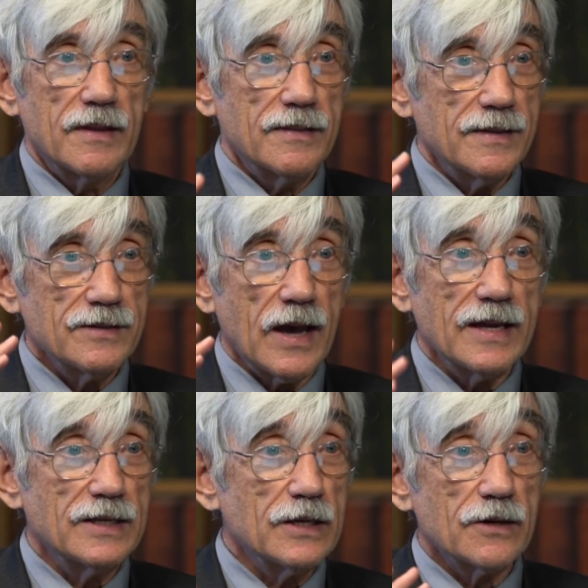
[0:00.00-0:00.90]
this
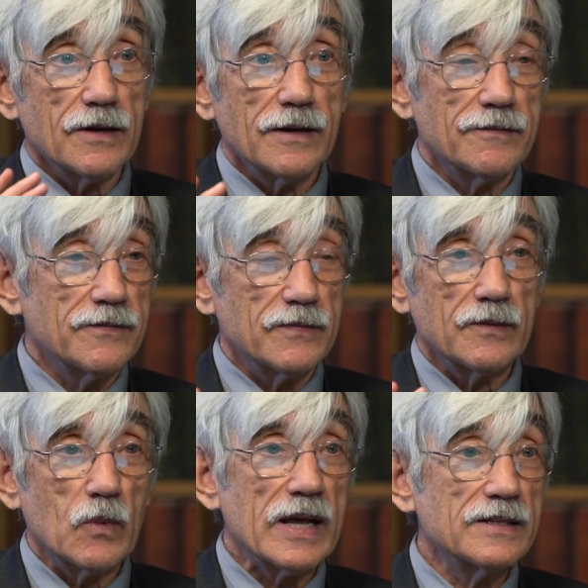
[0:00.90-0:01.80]
idea of,
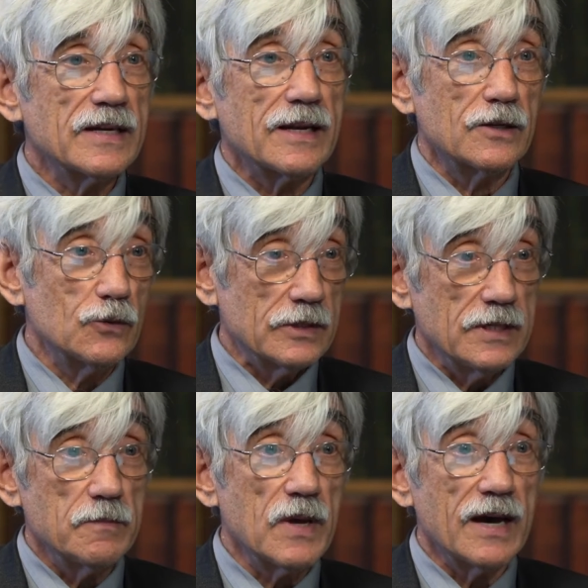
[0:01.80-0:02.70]
when I started to do a
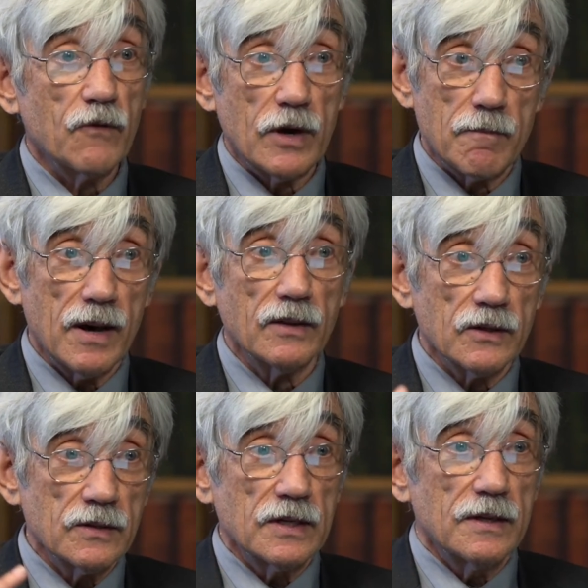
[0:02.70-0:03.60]
deep dive on
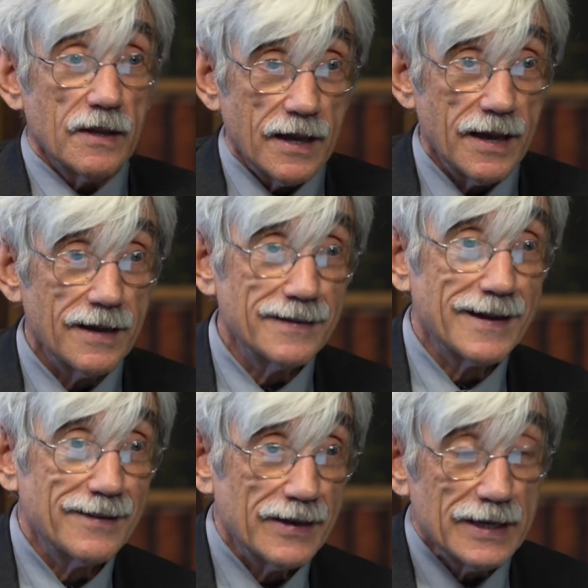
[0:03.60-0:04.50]
Muller
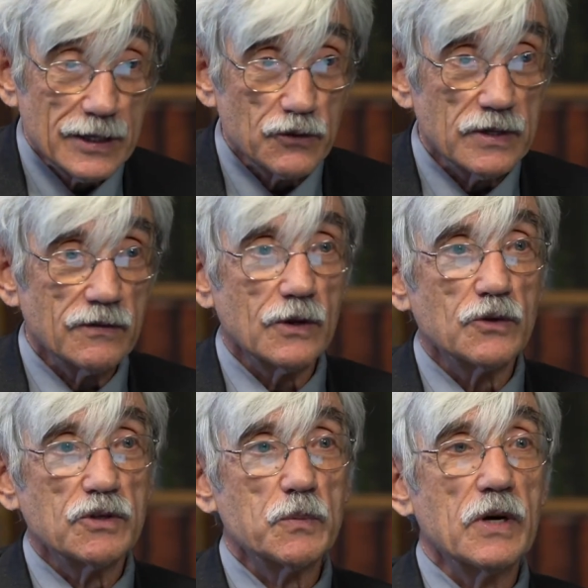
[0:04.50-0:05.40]
and the history of
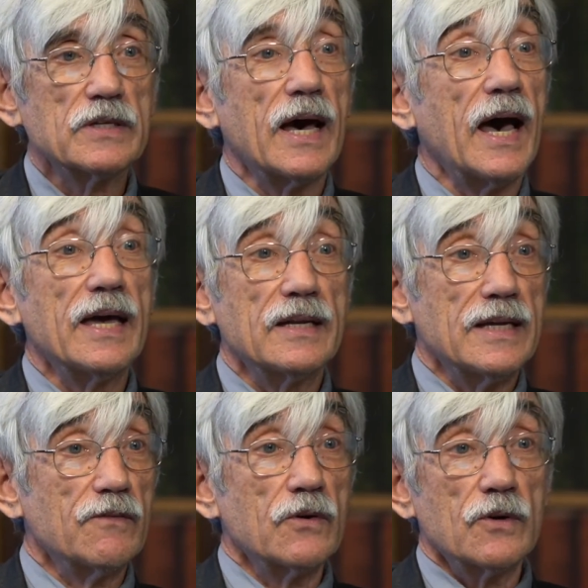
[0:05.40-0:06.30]
dose response, I had
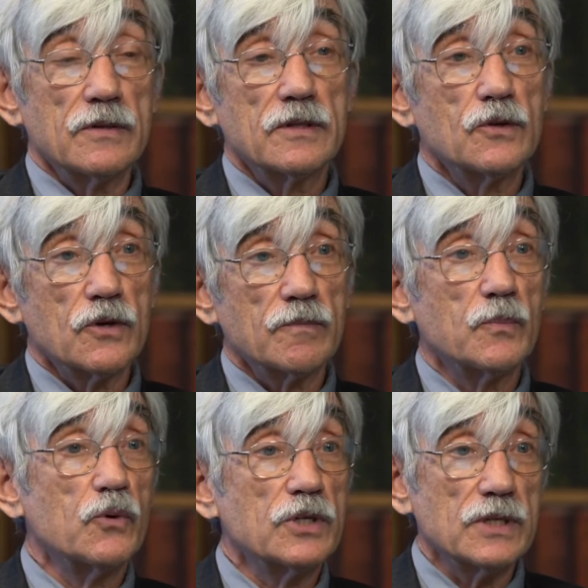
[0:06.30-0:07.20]
never heard the term
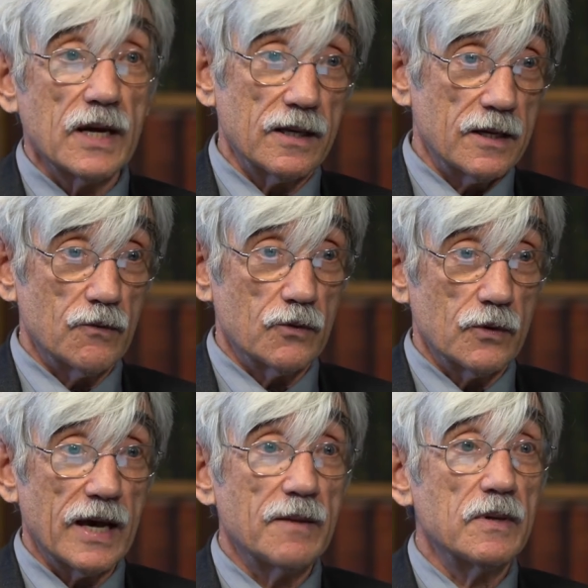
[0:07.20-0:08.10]
proportionality
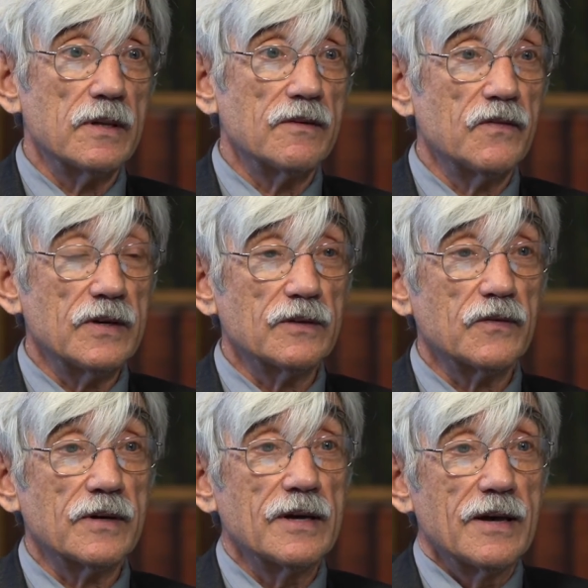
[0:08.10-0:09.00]
rule. I had been in the field
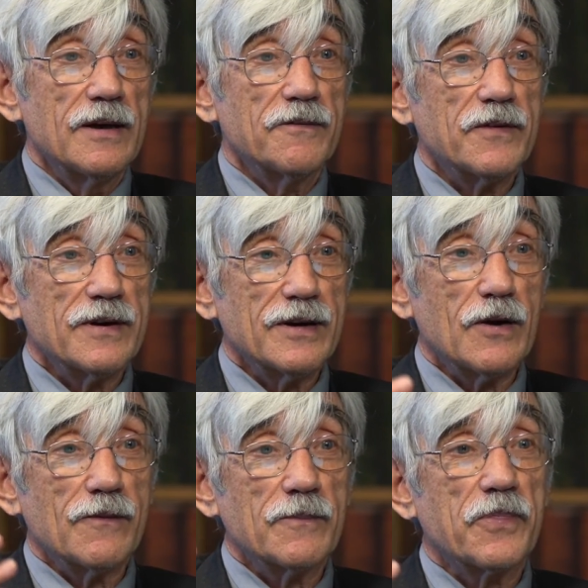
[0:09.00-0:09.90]
for
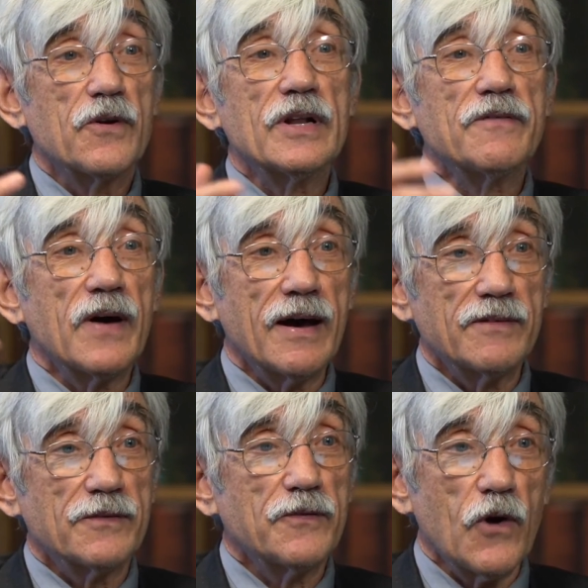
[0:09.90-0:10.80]
35
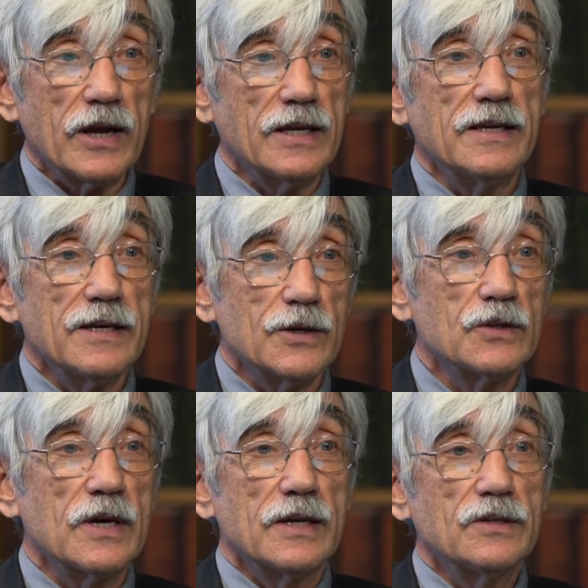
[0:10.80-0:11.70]
to 40
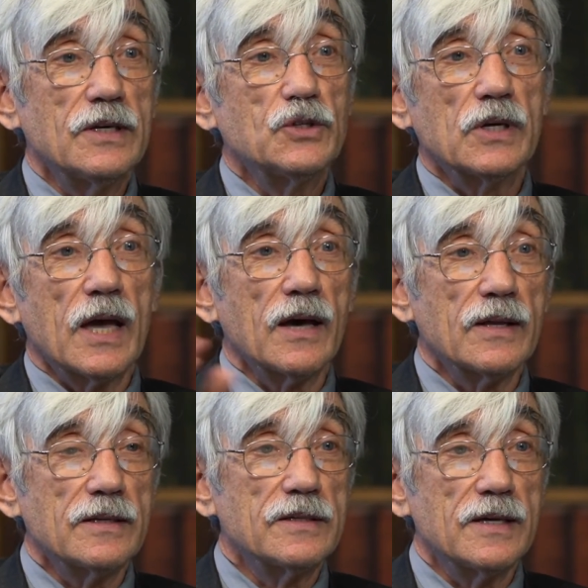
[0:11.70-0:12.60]
years teaching
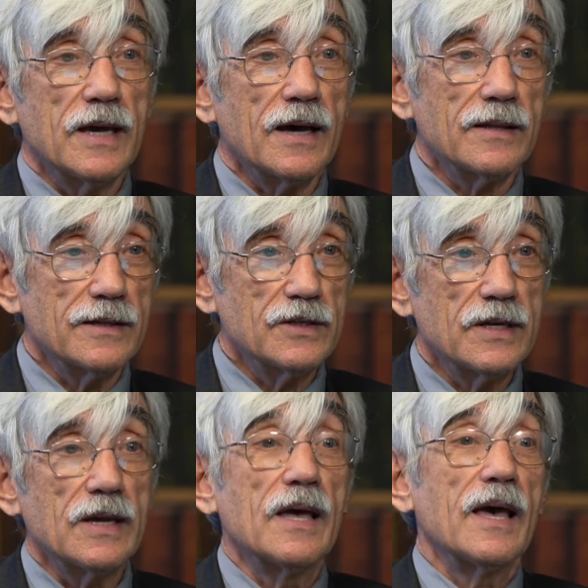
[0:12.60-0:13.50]

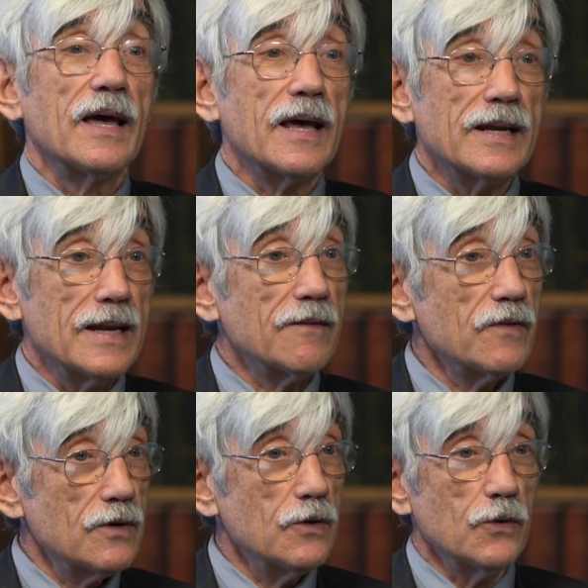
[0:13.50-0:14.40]
LNT, and I
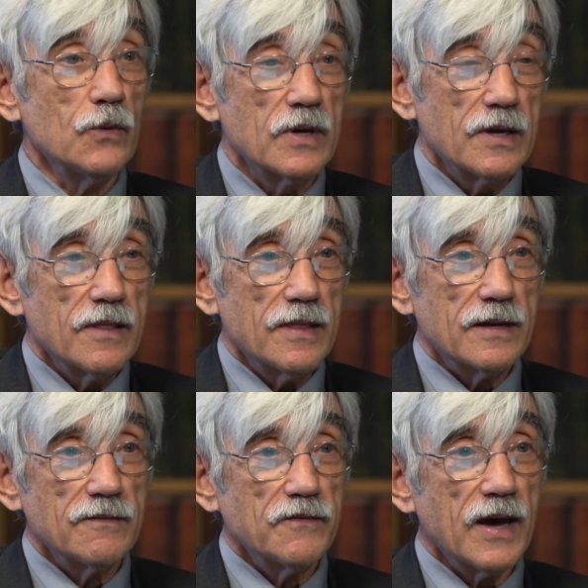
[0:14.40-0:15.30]
never knew that
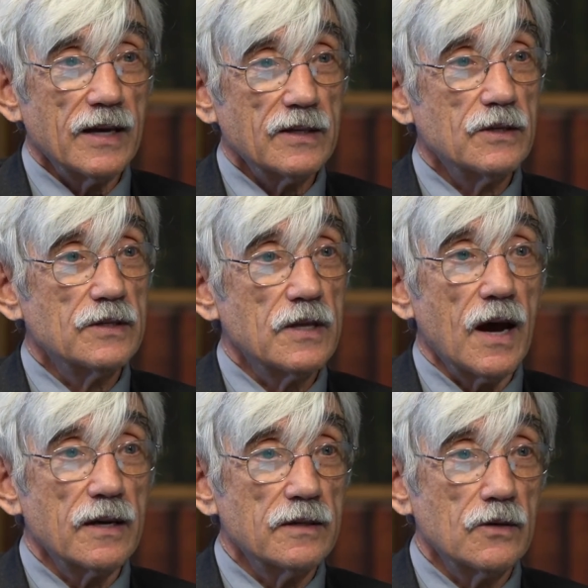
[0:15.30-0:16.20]
in fact it
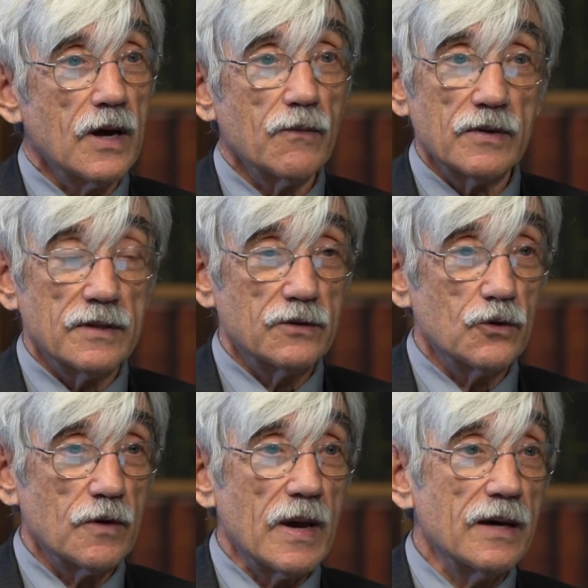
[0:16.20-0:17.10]
started not with the
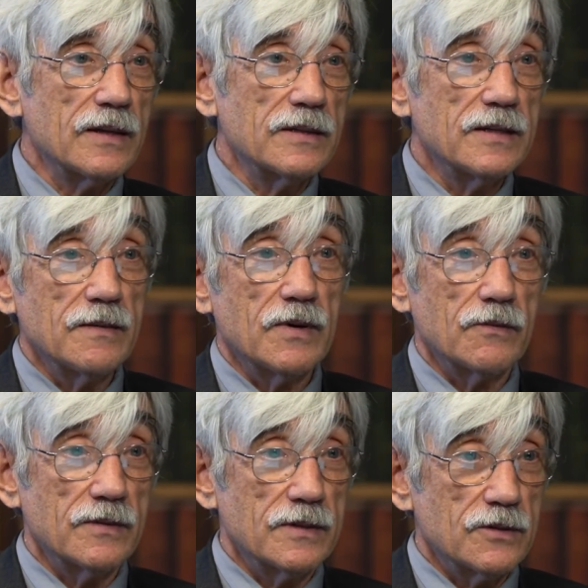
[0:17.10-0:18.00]
term LNT, but with the